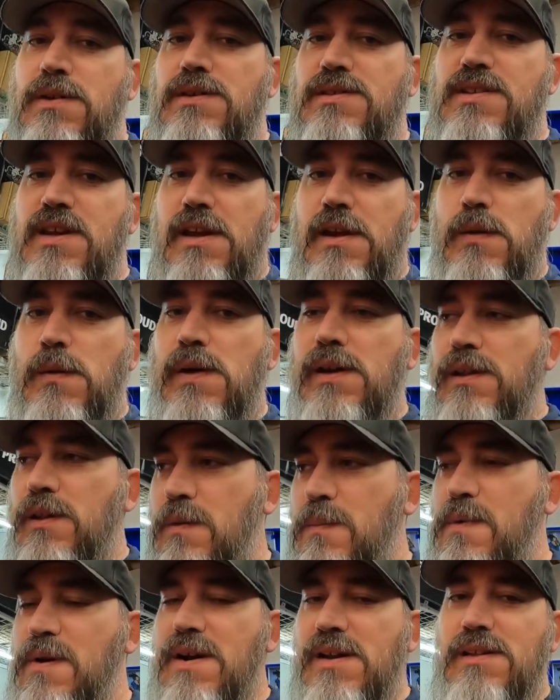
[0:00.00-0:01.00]
we're going to take a quick
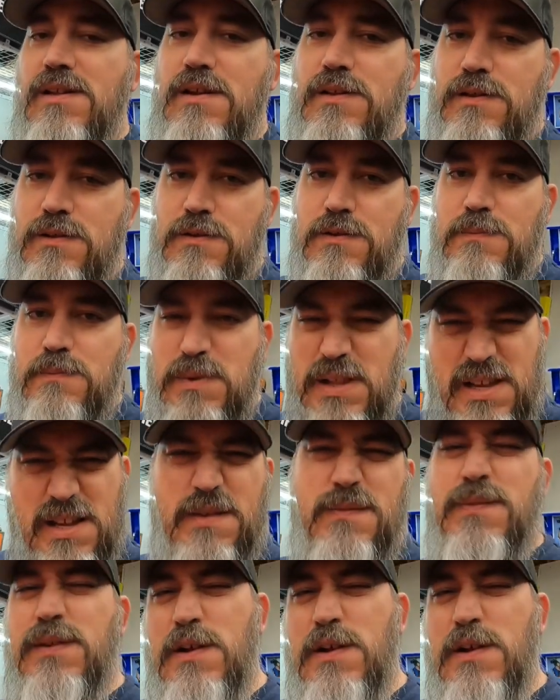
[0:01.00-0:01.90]
little break, let a little blood